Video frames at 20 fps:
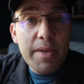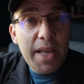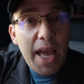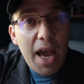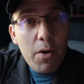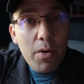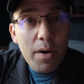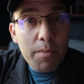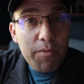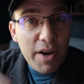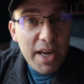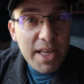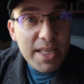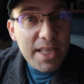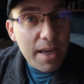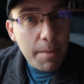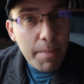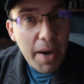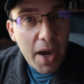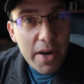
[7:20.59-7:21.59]
Now I'm
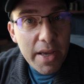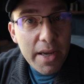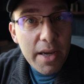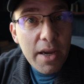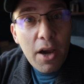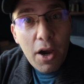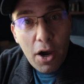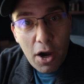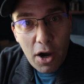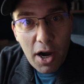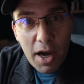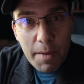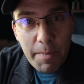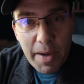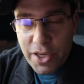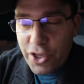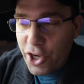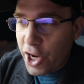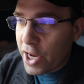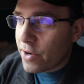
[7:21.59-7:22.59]
ranting about it on
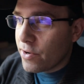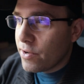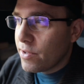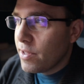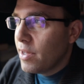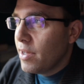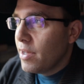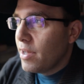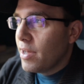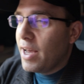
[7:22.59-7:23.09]
my channel.